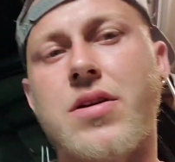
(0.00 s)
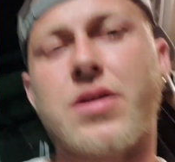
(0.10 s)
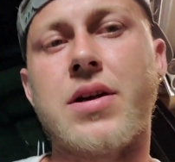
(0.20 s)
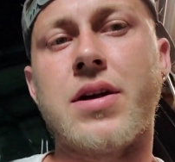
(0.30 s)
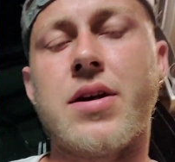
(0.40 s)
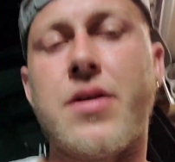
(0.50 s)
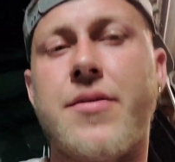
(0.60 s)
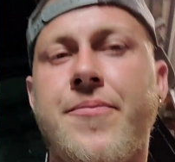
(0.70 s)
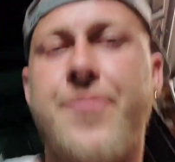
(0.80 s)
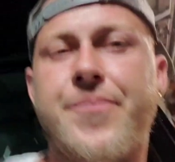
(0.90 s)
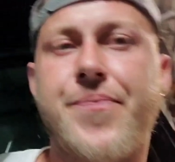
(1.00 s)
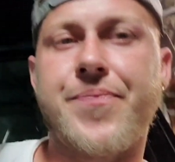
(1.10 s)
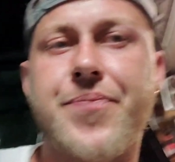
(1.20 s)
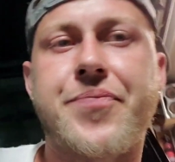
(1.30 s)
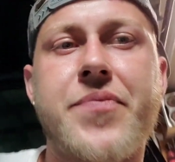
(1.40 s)
and
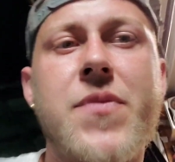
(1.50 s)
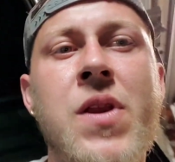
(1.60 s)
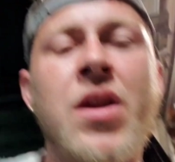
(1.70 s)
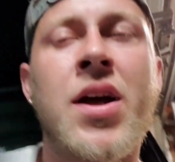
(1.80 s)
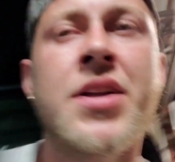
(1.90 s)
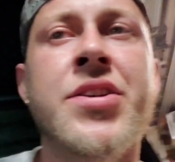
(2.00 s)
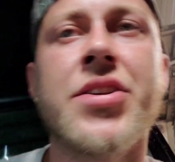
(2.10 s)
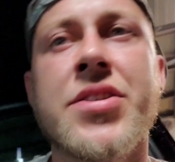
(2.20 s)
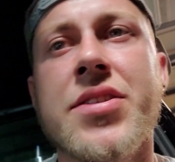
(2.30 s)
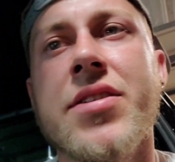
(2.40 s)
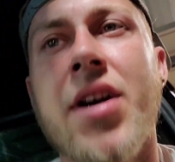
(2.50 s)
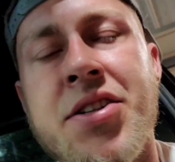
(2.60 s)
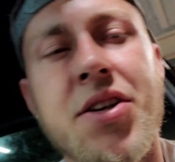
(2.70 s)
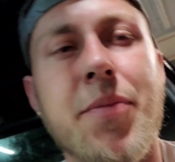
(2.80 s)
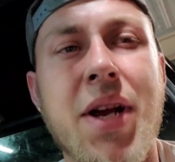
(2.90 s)
I
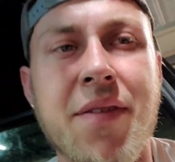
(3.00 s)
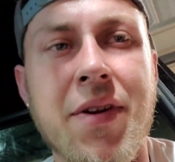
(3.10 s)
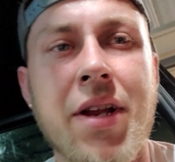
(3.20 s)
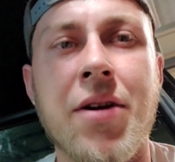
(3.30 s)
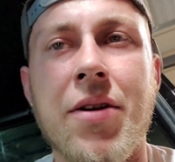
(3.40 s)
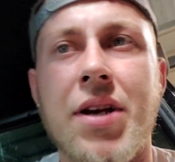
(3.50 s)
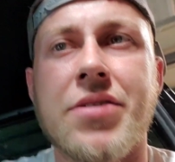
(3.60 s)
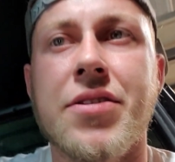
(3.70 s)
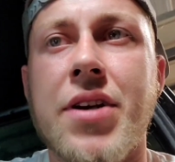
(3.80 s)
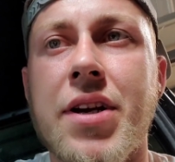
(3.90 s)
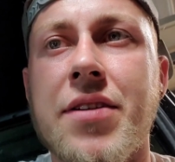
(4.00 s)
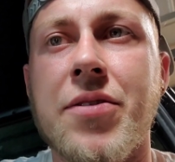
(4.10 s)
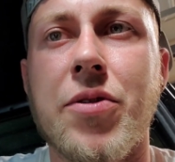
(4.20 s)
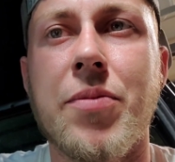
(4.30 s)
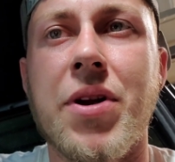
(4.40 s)
should have made a video yesterday because it
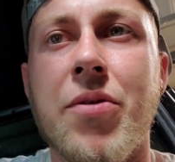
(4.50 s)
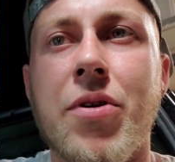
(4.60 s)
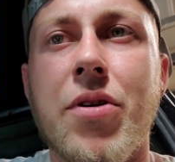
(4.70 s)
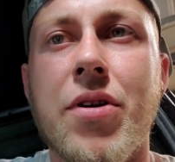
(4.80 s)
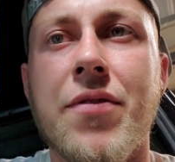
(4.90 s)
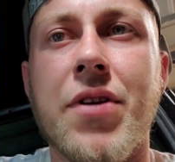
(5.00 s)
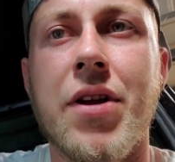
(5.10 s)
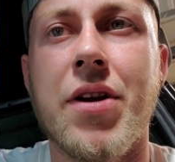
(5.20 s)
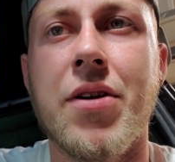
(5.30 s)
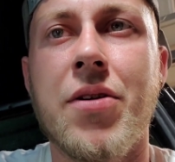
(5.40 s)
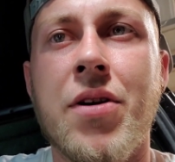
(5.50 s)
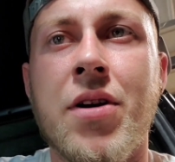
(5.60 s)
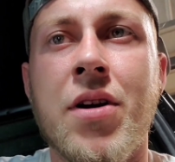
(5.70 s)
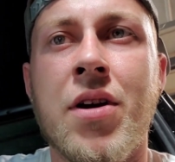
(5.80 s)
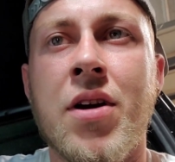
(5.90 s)
would have been a real good video.
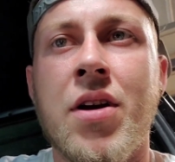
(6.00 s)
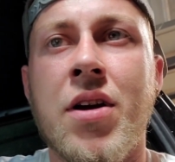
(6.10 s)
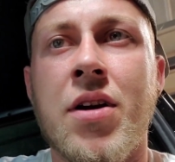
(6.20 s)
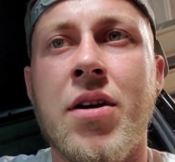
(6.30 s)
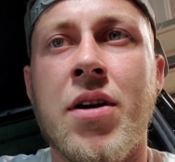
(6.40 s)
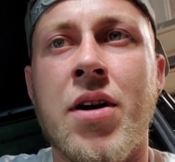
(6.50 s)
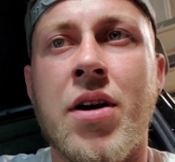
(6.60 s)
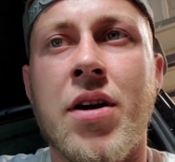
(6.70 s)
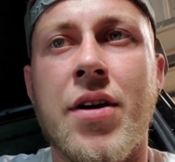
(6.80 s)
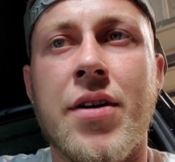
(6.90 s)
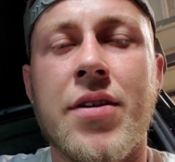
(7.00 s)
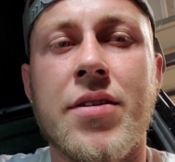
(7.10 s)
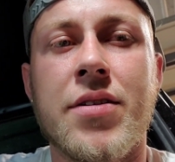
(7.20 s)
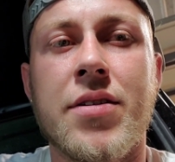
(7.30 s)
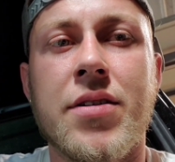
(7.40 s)

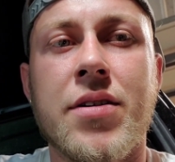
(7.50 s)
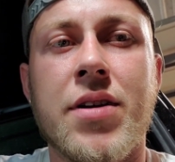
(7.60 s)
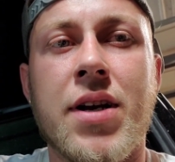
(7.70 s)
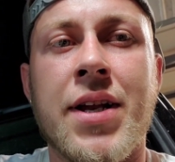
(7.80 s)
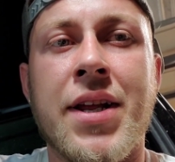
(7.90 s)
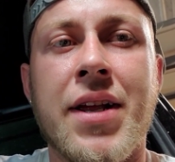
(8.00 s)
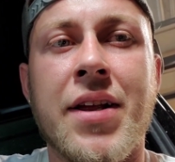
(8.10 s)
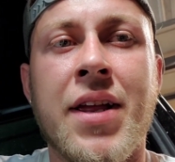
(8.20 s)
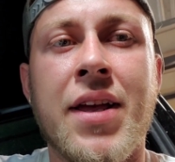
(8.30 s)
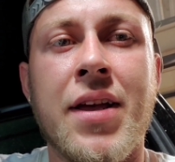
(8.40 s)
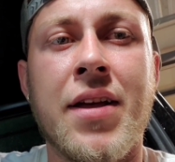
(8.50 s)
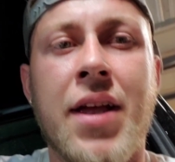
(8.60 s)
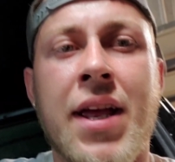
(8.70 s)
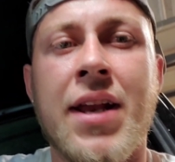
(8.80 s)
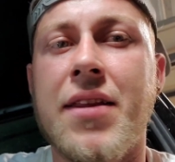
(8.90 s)
I didn't get
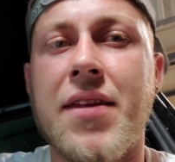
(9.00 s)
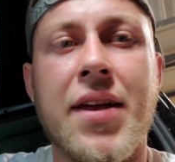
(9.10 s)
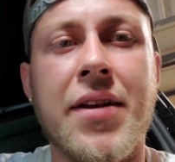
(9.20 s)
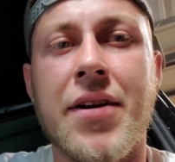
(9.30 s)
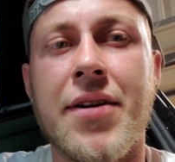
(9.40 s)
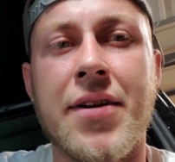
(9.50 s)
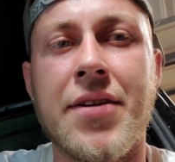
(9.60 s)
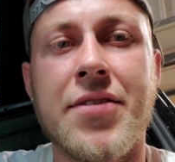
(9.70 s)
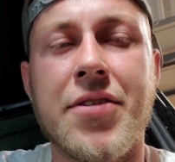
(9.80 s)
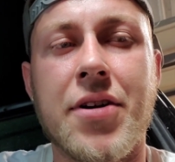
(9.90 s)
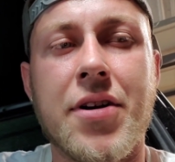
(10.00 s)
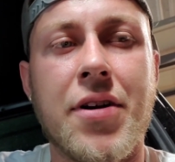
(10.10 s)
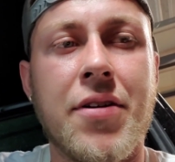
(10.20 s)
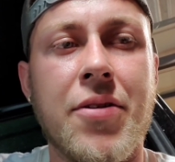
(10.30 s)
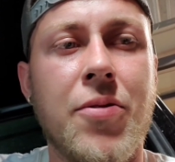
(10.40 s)
anything done on this truck
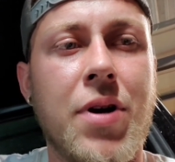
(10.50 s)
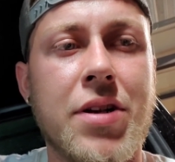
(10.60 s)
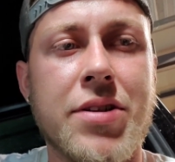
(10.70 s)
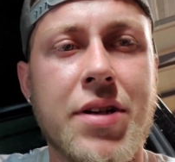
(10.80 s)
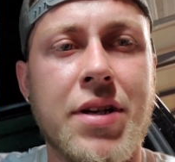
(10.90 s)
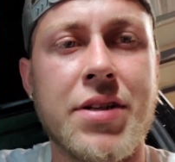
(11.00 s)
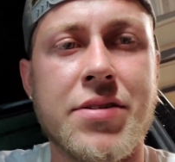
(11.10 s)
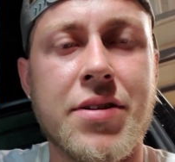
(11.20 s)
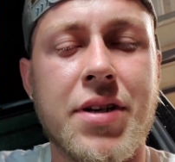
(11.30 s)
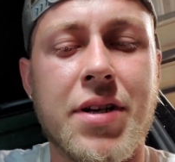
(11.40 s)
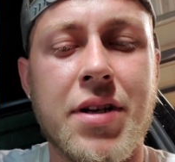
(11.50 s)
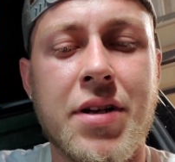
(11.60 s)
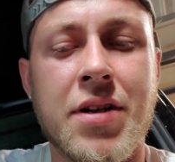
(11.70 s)
other than washing it yesterday,